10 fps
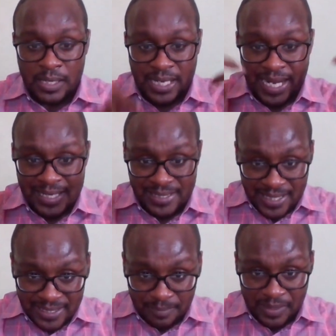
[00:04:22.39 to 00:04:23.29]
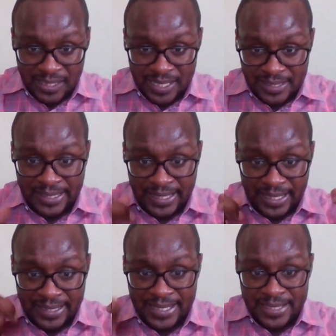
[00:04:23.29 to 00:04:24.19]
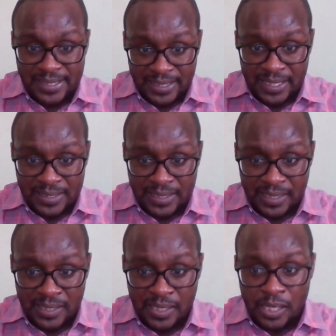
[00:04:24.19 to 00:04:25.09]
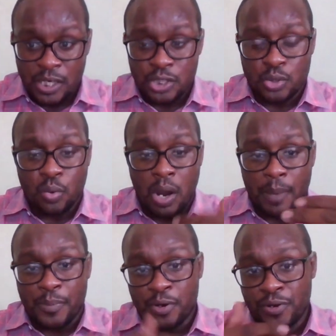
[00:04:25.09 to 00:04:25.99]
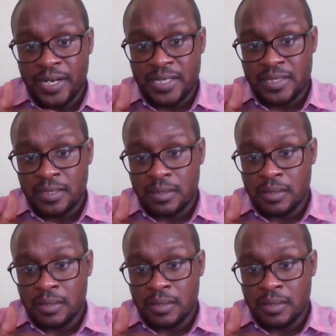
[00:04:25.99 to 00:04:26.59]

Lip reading: that has been legally designated to operate